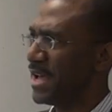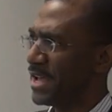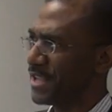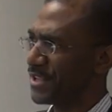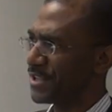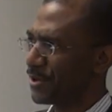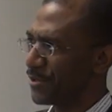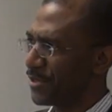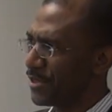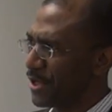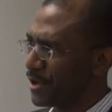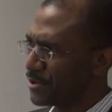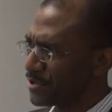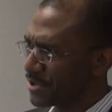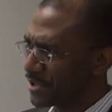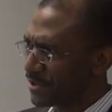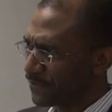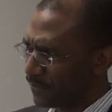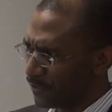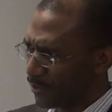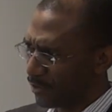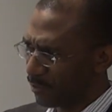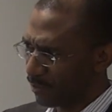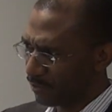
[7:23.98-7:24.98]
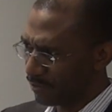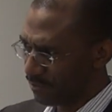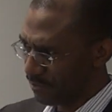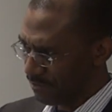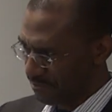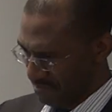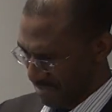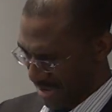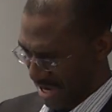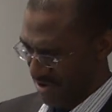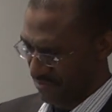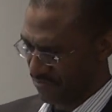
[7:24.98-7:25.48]
So those are the four
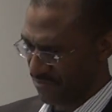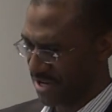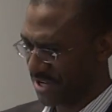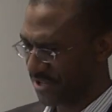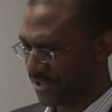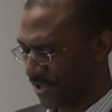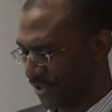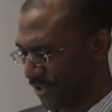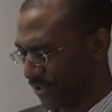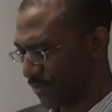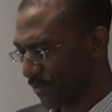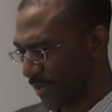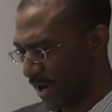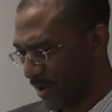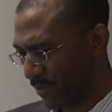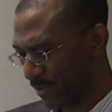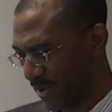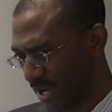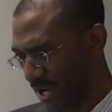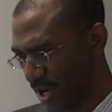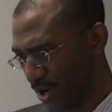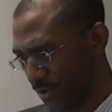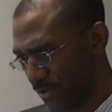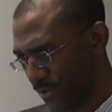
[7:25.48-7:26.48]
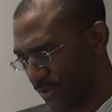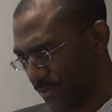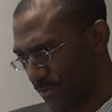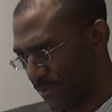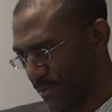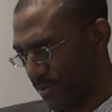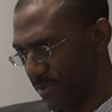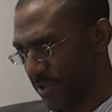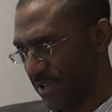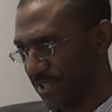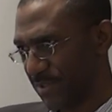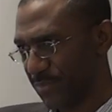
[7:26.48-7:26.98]
main reasons why we go
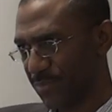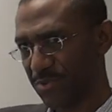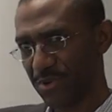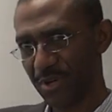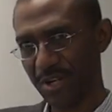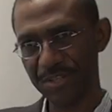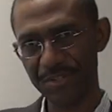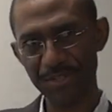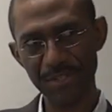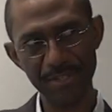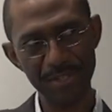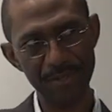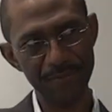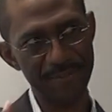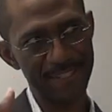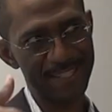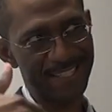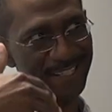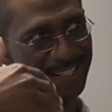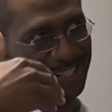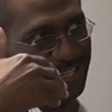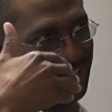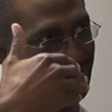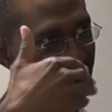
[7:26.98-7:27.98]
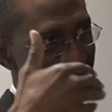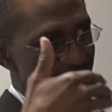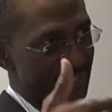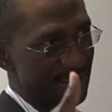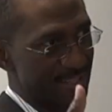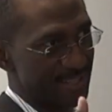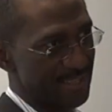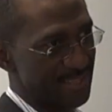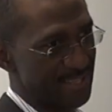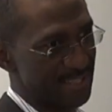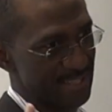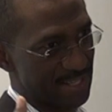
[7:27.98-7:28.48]
through this process of selecting
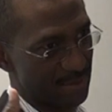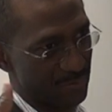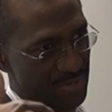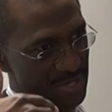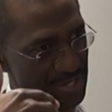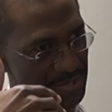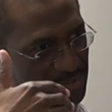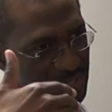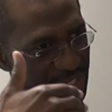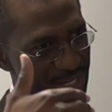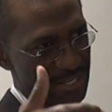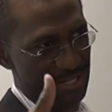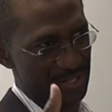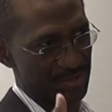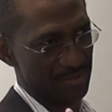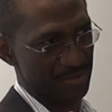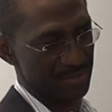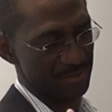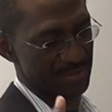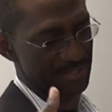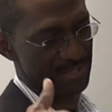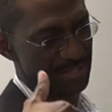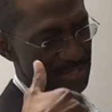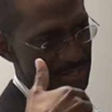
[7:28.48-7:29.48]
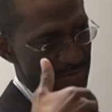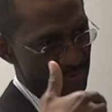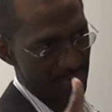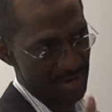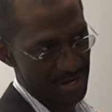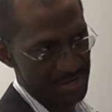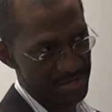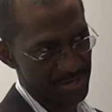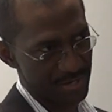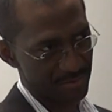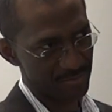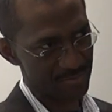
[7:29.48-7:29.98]
and the things that we need to take into
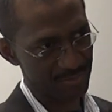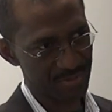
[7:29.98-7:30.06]
consideration